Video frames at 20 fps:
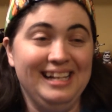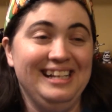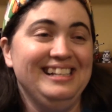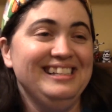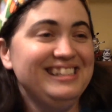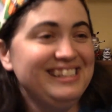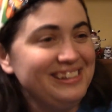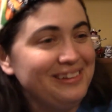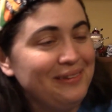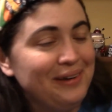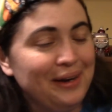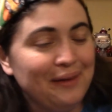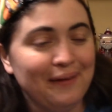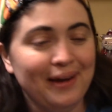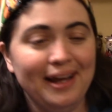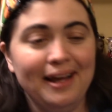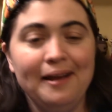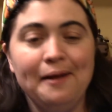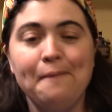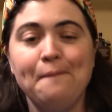so
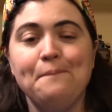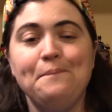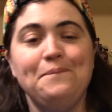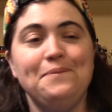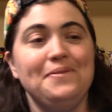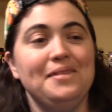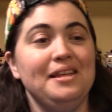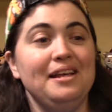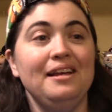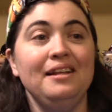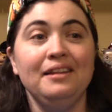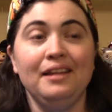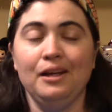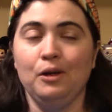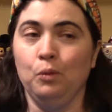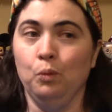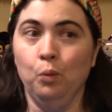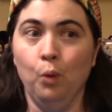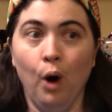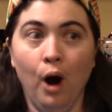anyway, and
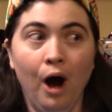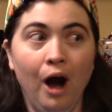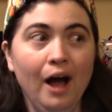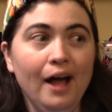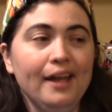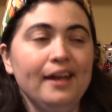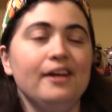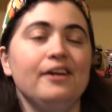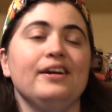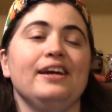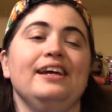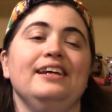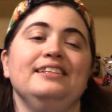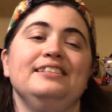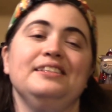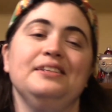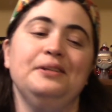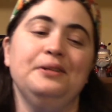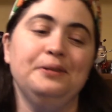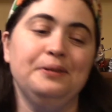like, what? Okay,
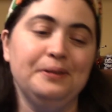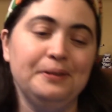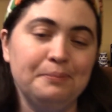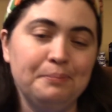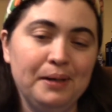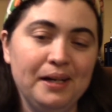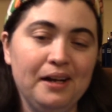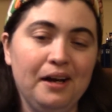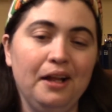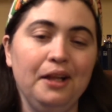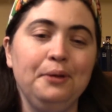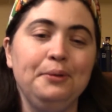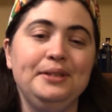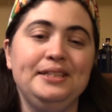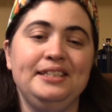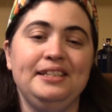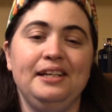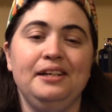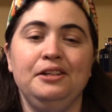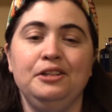so by Hollywood
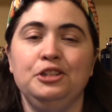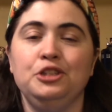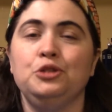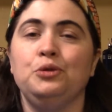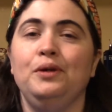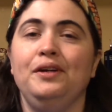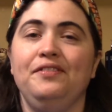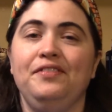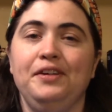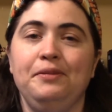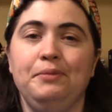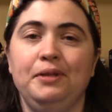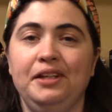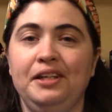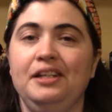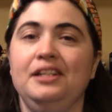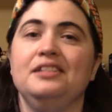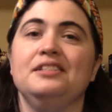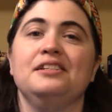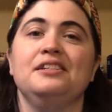standards, 25
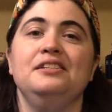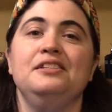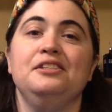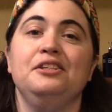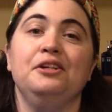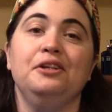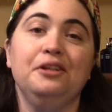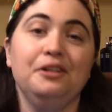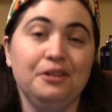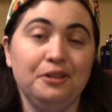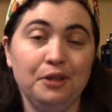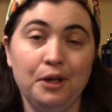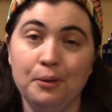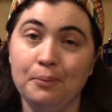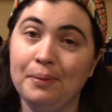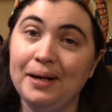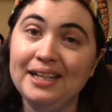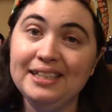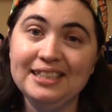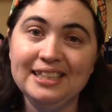million is considered low
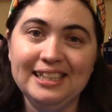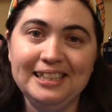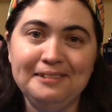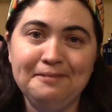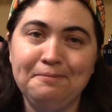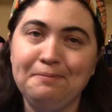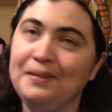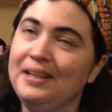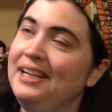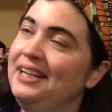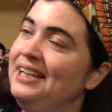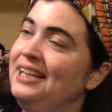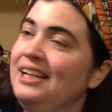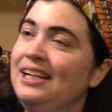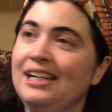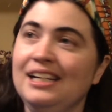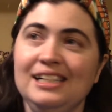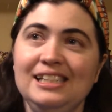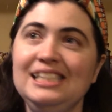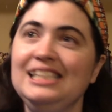budget.
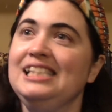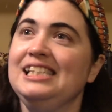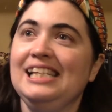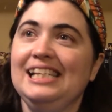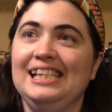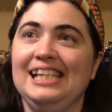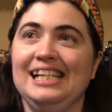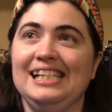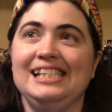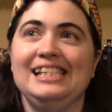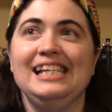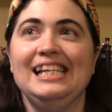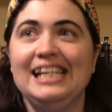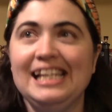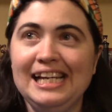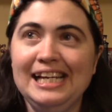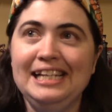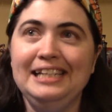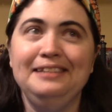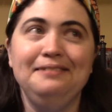Just let that sink
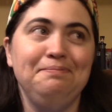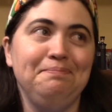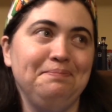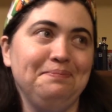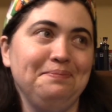in.